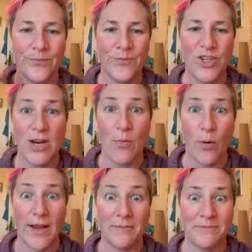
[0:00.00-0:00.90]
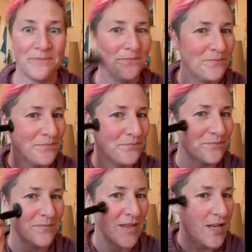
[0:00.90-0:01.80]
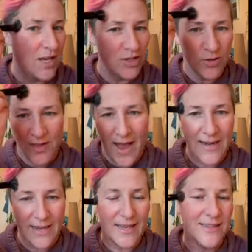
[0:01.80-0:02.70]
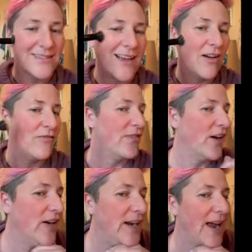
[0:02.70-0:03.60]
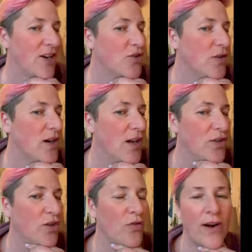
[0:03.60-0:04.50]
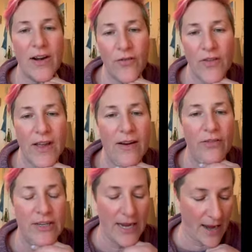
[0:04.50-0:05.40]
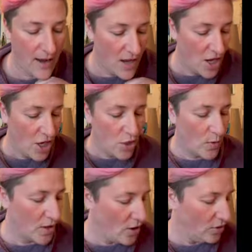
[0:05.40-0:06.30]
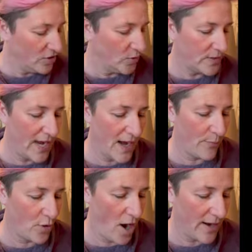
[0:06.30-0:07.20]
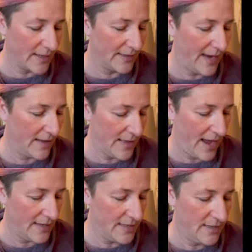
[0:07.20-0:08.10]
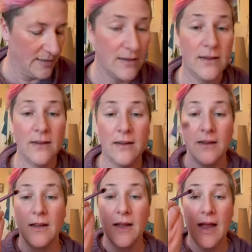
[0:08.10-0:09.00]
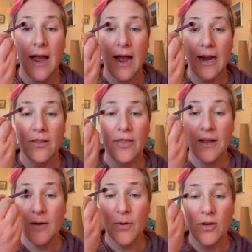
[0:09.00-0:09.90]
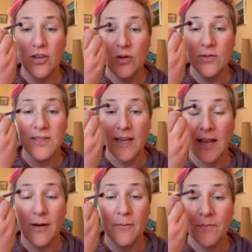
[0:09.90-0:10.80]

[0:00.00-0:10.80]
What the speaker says: cheekbony. So that is a very natural color, great for the everyday. You can also take a product like that and think about using it